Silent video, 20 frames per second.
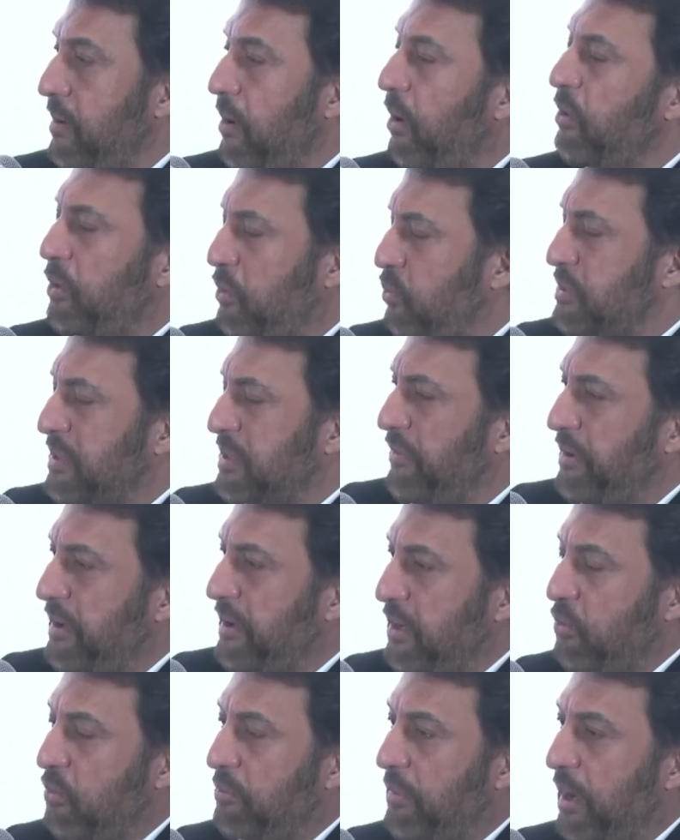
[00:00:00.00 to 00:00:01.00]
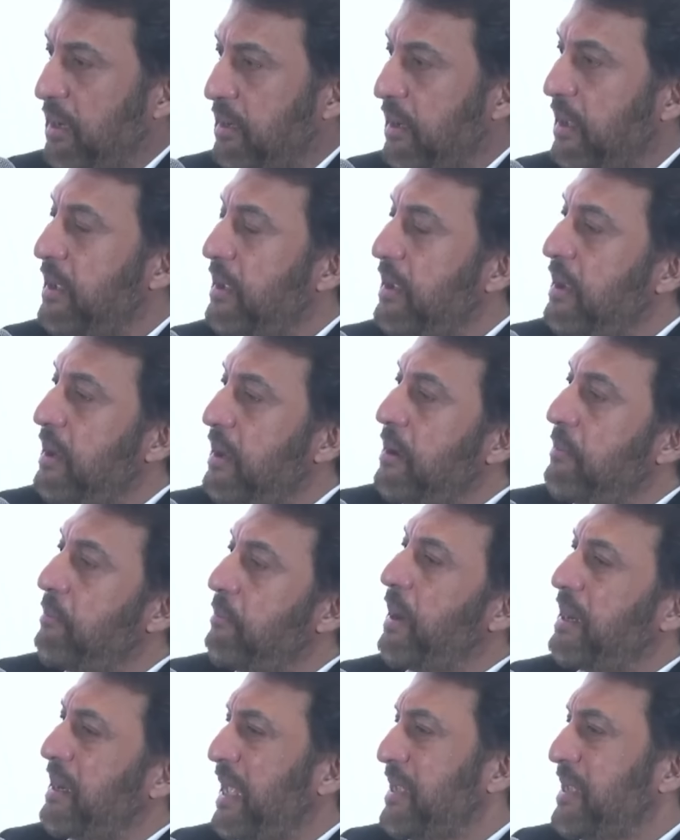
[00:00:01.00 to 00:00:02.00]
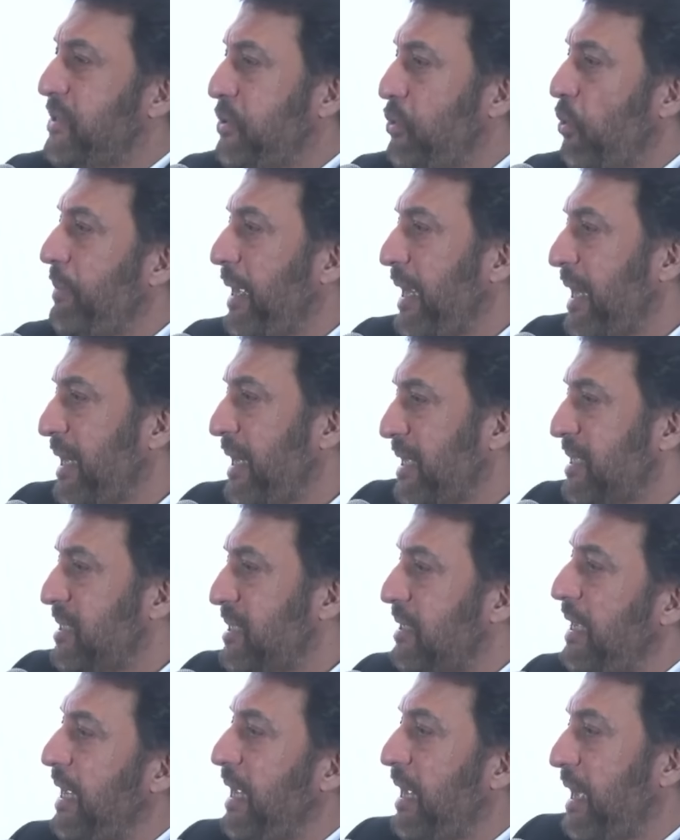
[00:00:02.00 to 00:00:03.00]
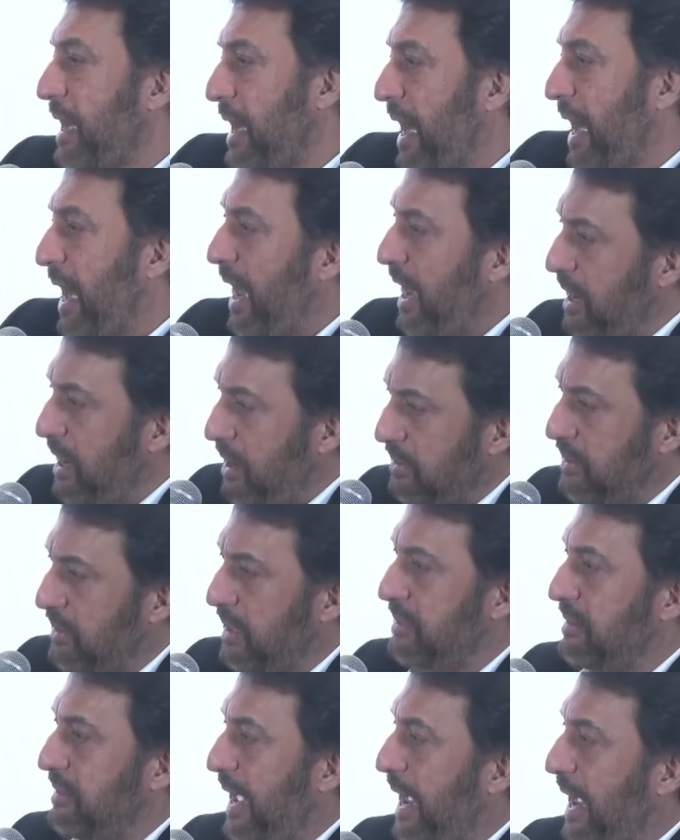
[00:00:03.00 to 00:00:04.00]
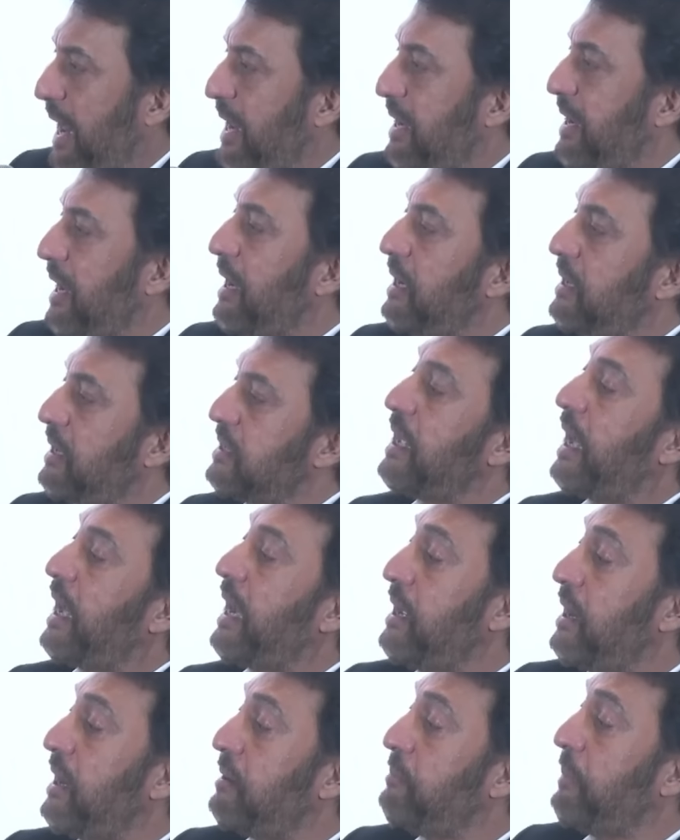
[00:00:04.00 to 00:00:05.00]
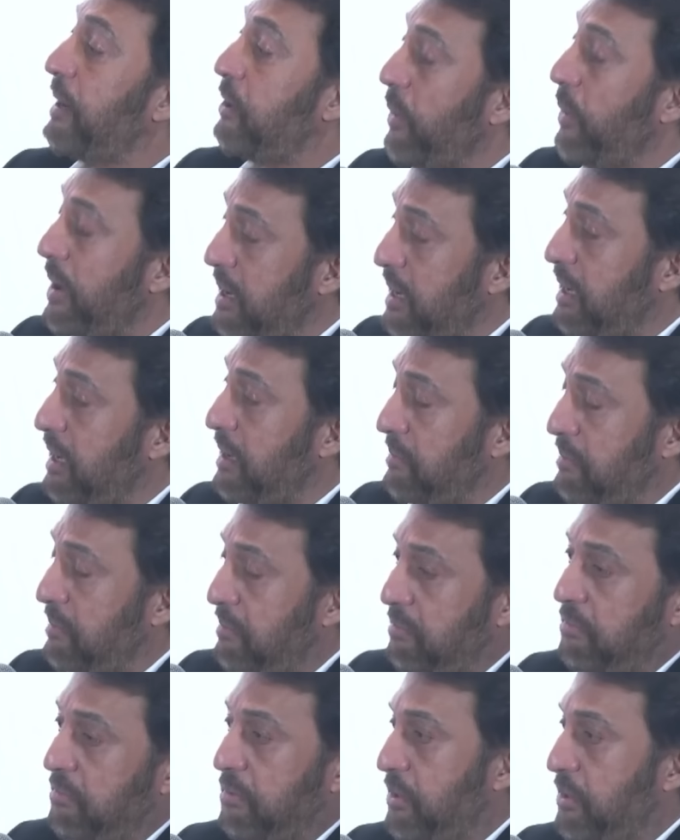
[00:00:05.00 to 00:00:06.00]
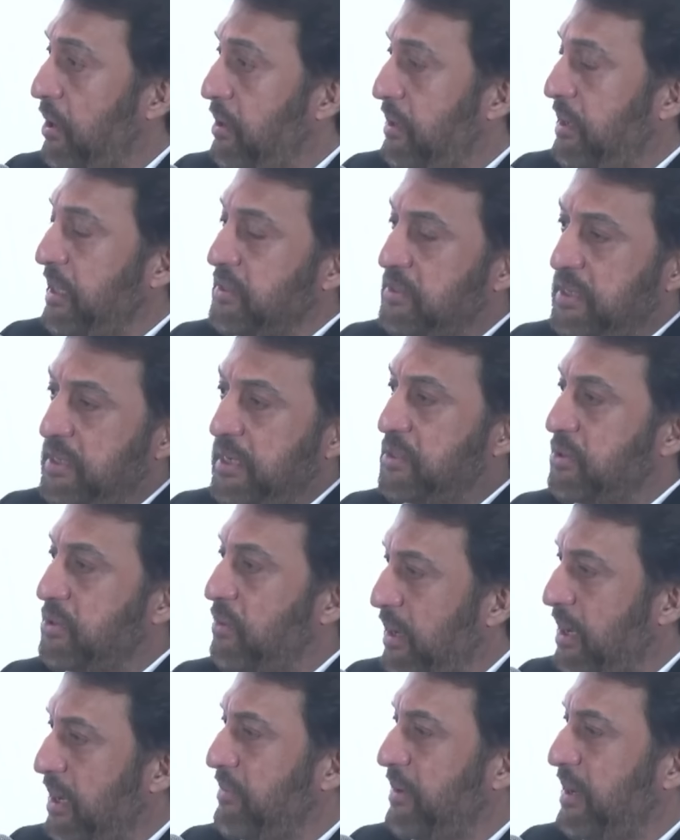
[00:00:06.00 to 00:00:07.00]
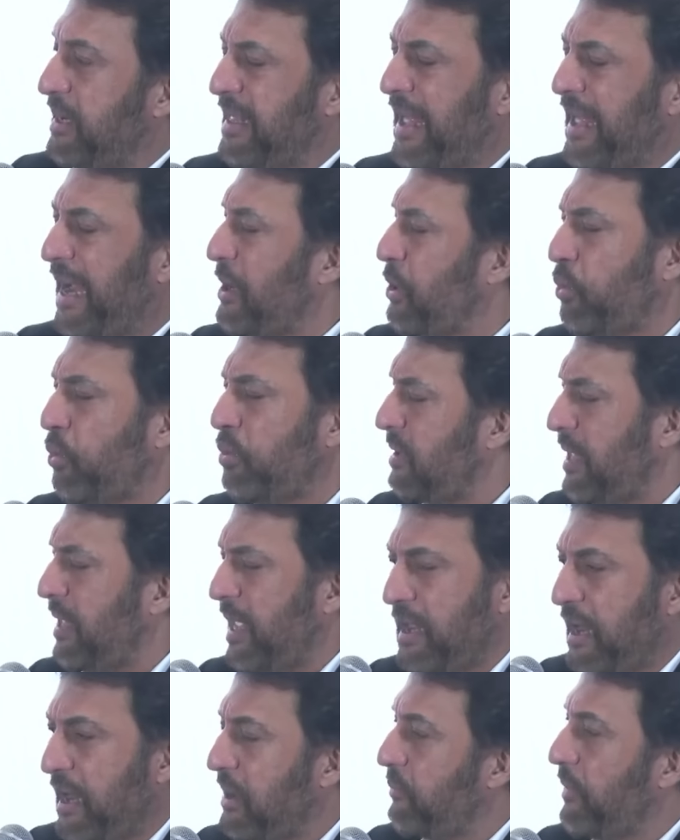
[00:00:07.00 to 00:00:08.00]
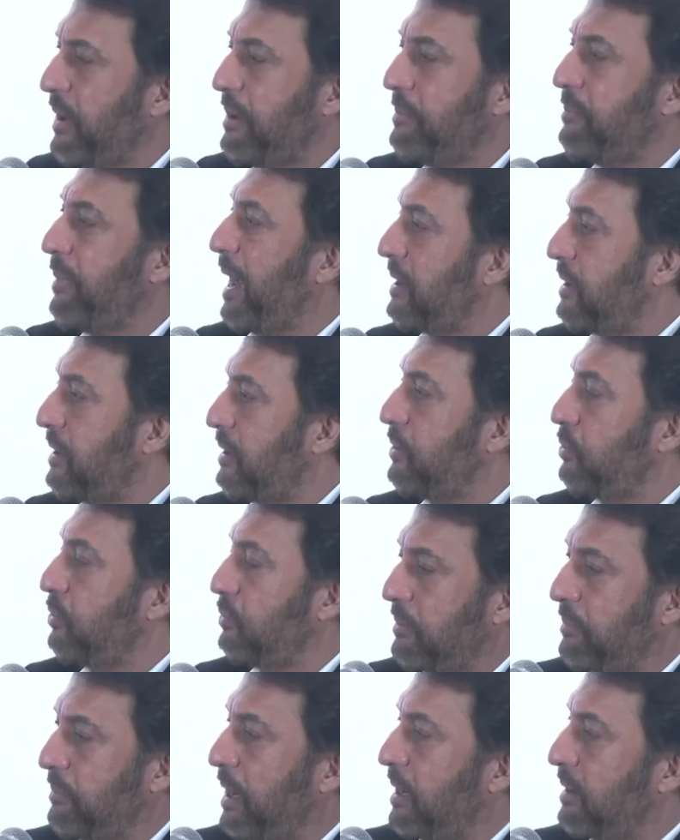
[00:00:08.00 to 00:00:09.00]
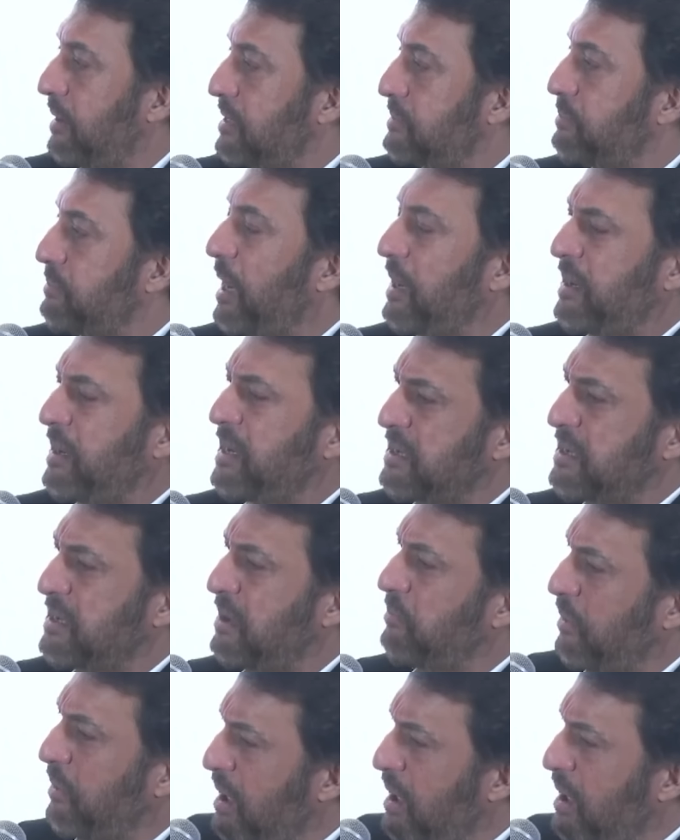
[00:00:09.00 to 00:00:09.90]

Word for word: or the 272 mark. But assuming it is higher than that and it is higher by 20 or 30 seats or whatever it is, I don't think it will matter to the markets. Markets are